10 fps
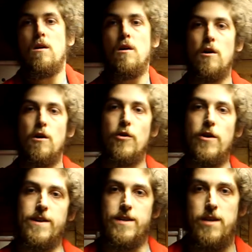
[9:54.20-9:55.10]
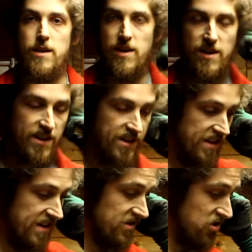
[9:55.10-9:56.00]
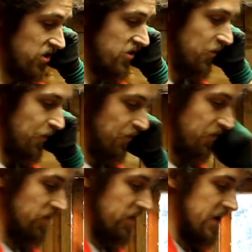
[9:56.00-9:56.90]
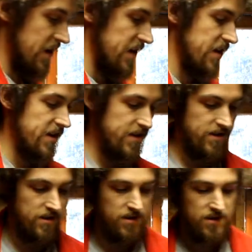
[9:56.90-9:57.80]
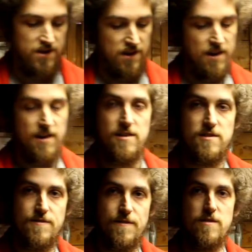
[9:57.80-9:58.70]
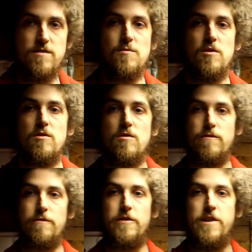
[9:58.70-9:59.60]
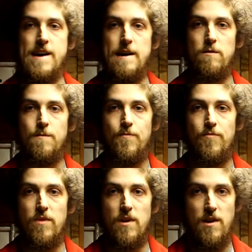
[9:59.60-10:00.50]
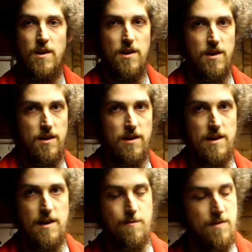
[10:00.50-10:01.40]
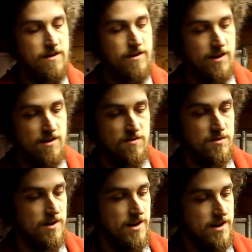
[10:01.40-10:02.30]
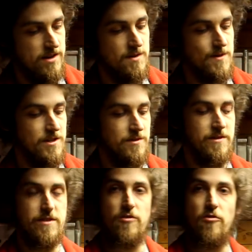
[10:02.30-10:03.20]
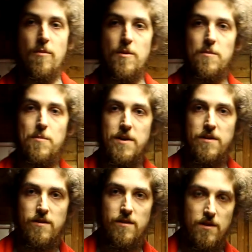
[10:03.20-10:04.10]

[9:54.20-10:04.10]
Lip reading: Alright, so that is as far as I'm going to go for now. I think it looks quite nice, especially with this Dremel bit.